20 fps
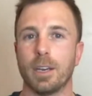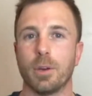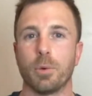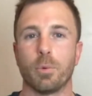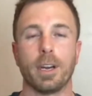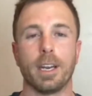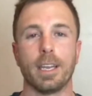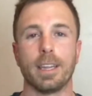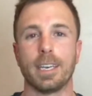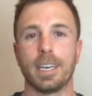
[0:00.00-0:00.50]

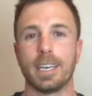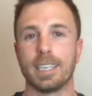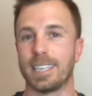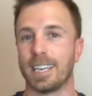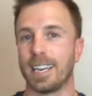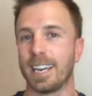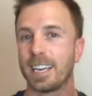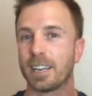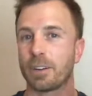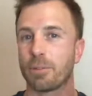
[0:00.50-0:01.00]
We either need
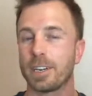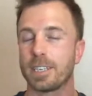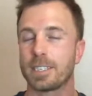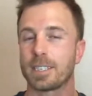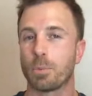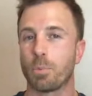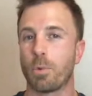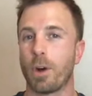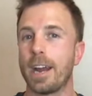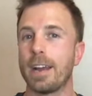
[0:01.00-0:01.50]
to increase
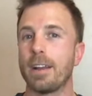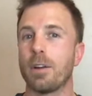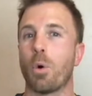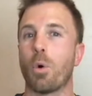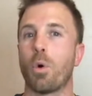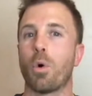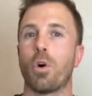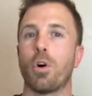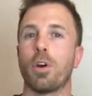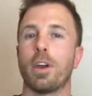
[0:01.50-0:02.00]
the weight,
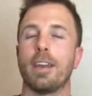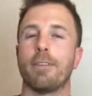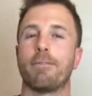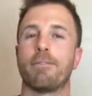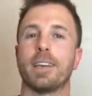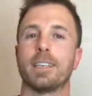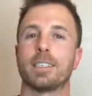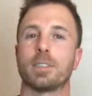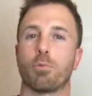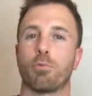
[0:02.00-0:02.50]
or if
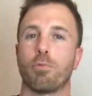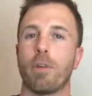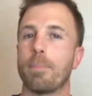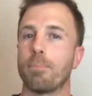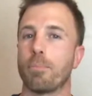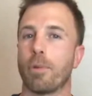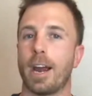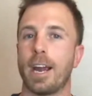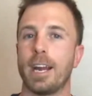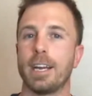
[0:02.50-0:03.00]
there's a rep
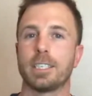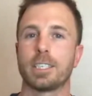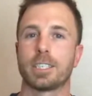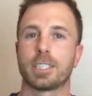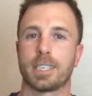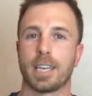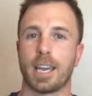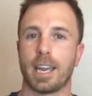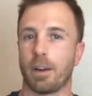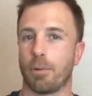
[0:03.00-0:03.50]
range,
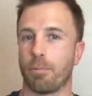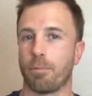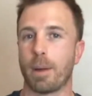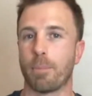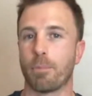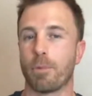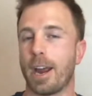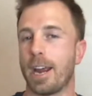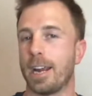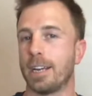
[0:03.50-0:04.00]
say a rep
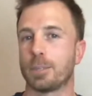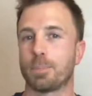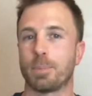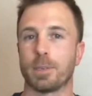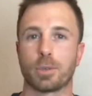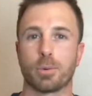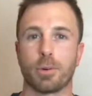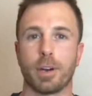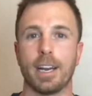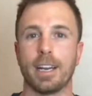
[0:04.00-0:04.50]
range
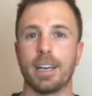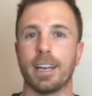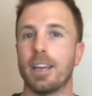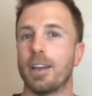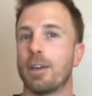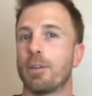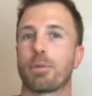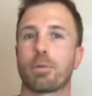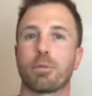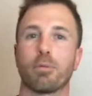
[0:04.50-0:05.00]
between
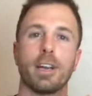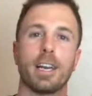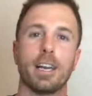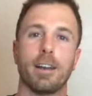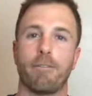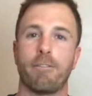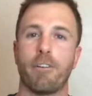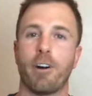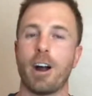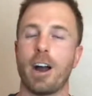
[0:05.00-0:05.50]
3 to
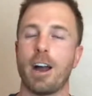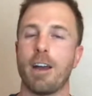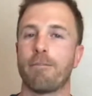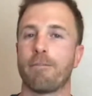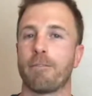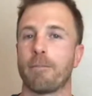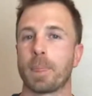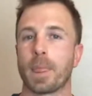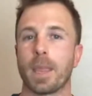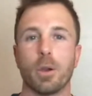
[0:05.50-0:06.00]

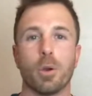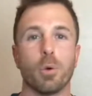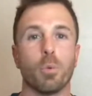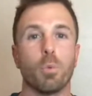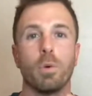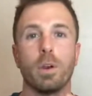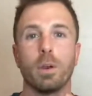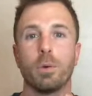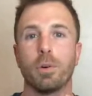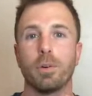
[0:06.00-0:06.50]
5,
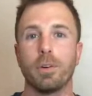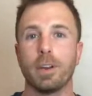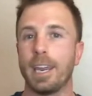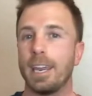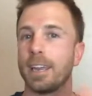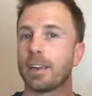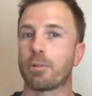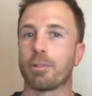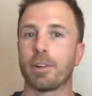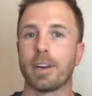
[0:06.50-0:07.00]
we will
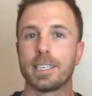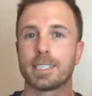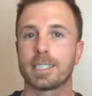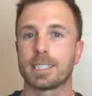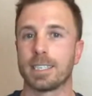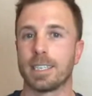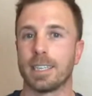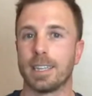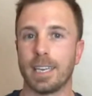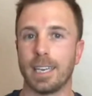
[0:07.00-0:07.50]

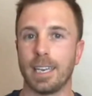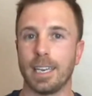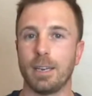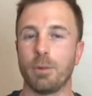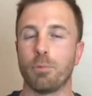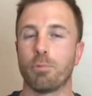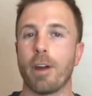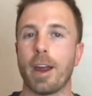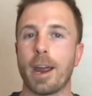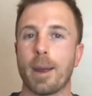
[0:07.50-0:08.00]
increase
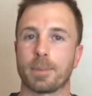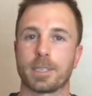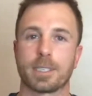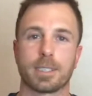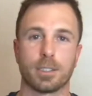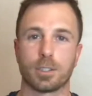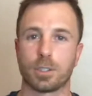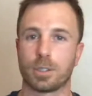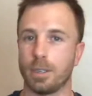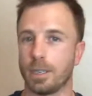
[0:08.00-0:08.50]
the
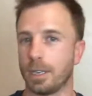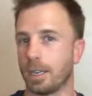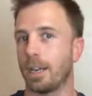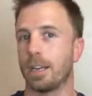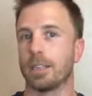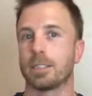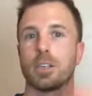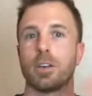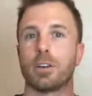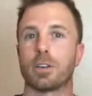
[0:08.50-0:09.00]
reps,
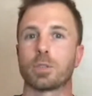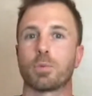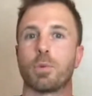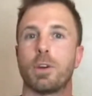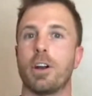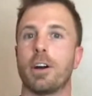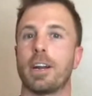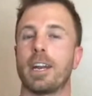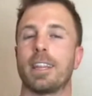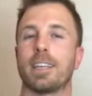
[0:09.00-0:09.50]
as long as we're
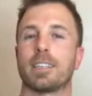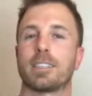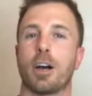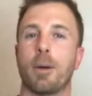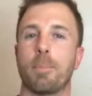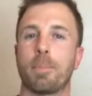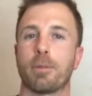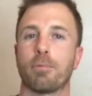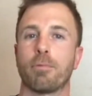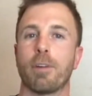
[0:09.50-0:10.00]
not at the top
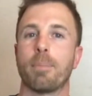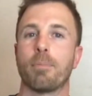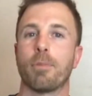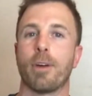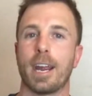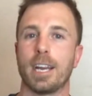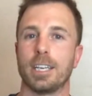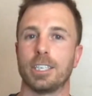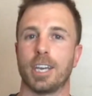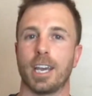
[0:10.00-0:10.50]
of the rep
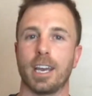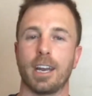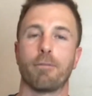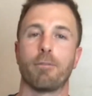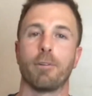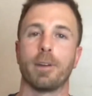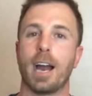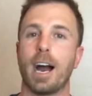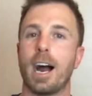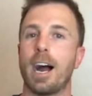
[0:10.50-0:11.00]
range yet. If
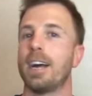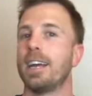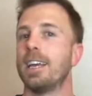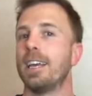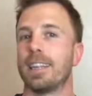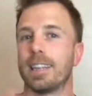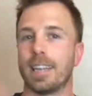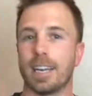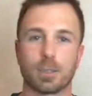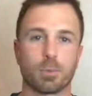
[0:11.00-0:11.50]
we are,
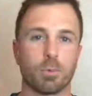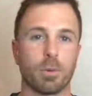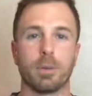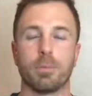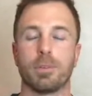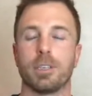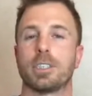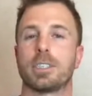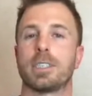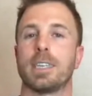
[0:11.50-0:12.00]
that's when
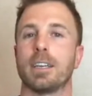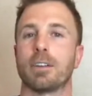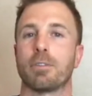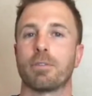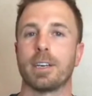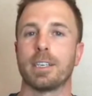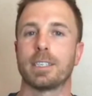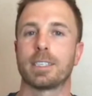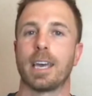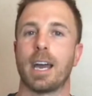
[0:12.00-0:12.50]
we just
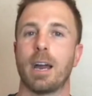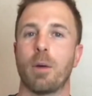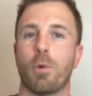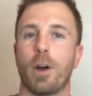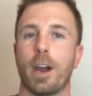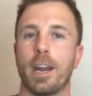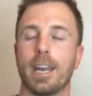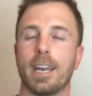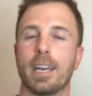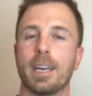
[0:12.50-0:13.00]
increase that
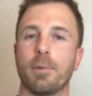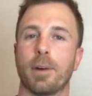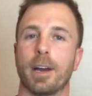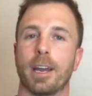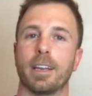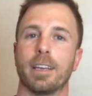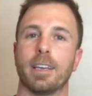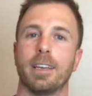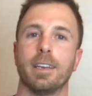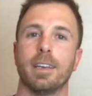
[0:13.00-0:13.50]
weight anyway.
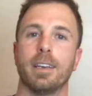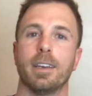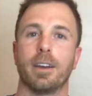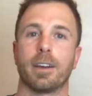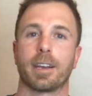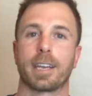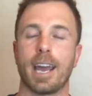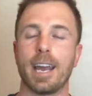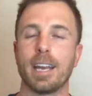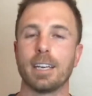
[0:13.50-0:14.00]

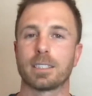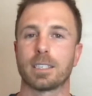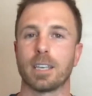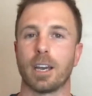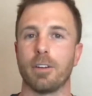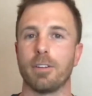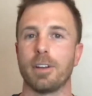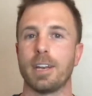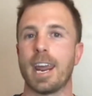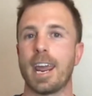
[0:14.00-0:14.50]
Okay,
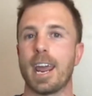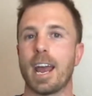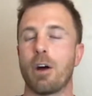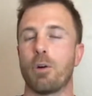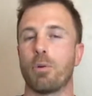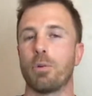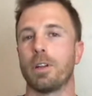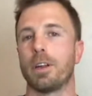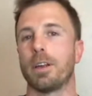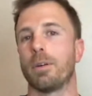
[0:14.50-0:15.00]
so
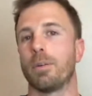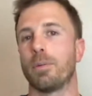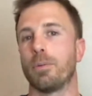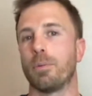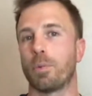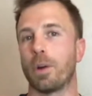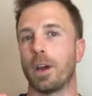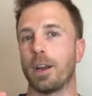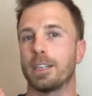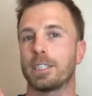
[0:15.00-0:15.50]
now
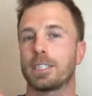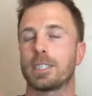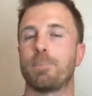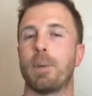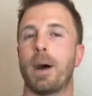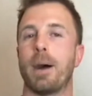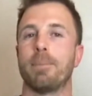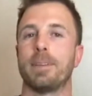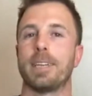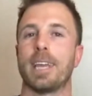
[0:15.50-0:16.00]
when it's
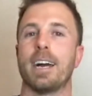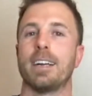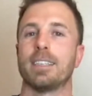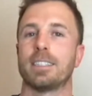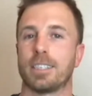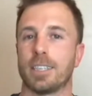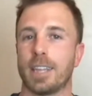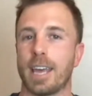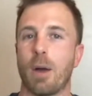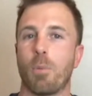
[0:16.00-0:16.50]
bumped down
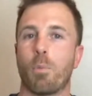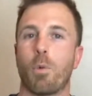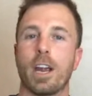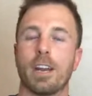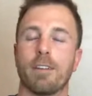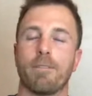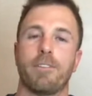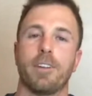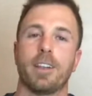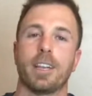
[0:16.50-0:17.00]
to that
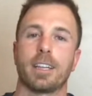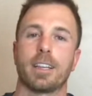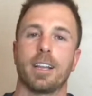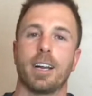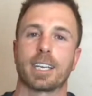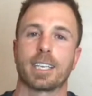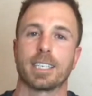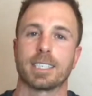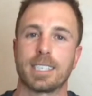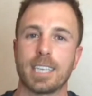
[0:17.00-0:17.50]
weight feeling
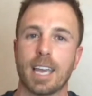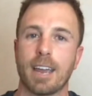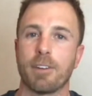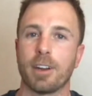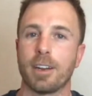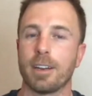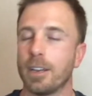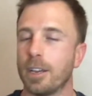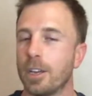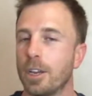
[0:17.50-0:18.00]
like a
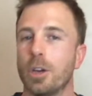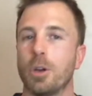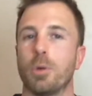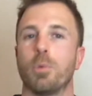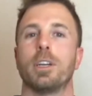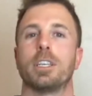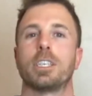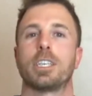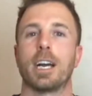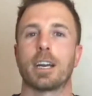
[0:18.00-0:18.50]
7,
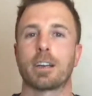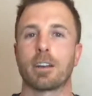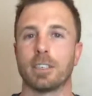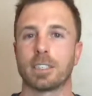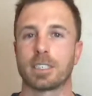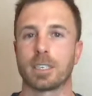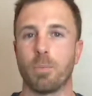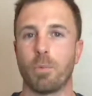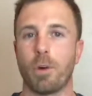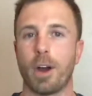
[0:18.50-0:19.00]
we chuck on
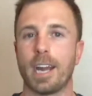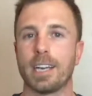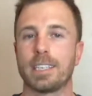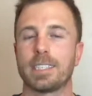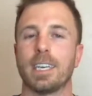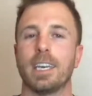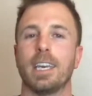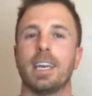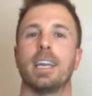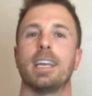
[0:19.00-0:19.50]
some weight,
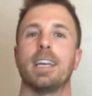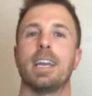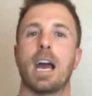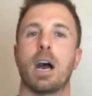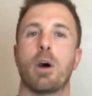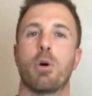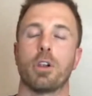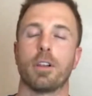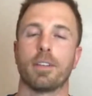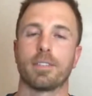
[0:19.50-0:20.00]
and now
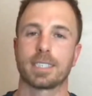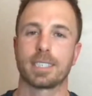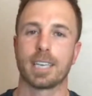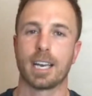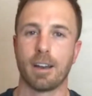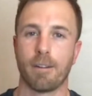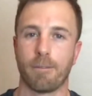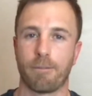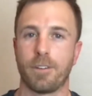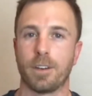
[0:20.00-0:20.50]
all of a
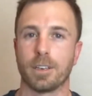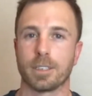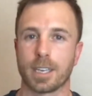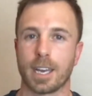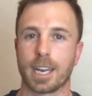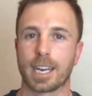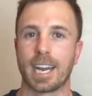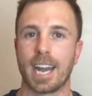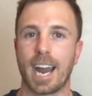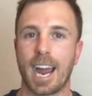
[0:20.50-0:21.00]
sudden it feels
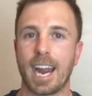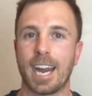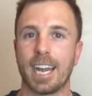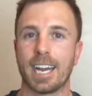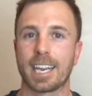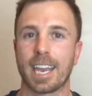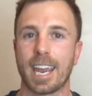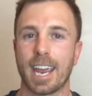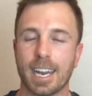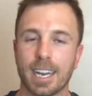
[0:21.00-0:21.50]
like an 8
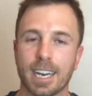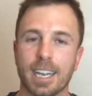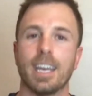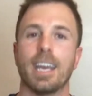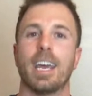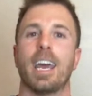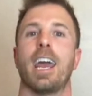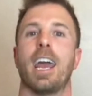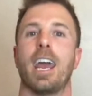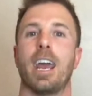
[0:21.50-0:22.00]
again,
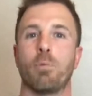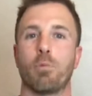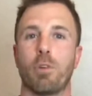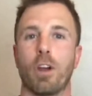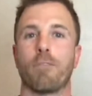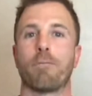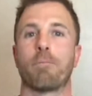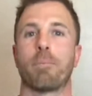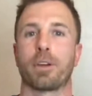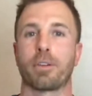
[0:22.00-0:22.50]
and
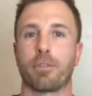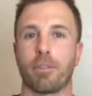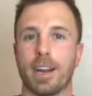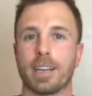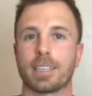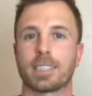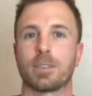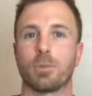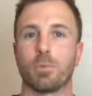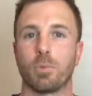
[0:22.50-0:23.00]
we've
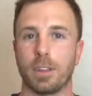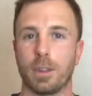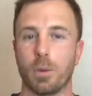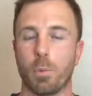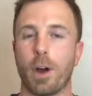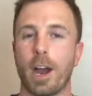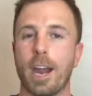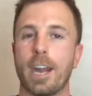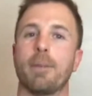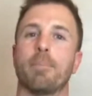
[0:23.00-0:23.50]
progressed with the
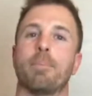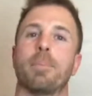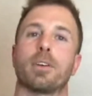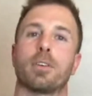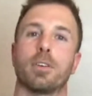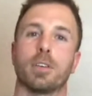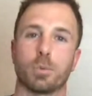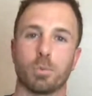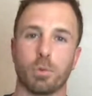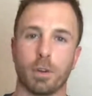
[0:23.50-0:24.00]
weight
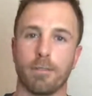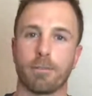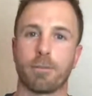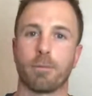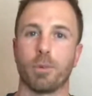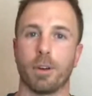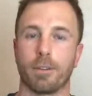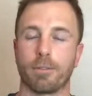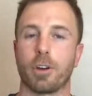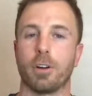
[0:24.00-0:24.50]
because
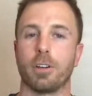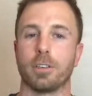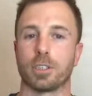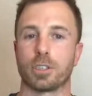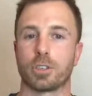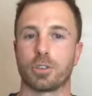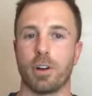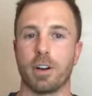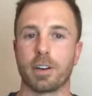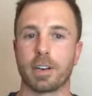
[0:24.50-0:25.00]
we've gotten
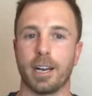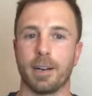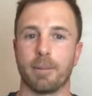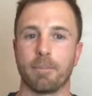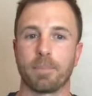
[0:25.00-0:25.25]
stronger.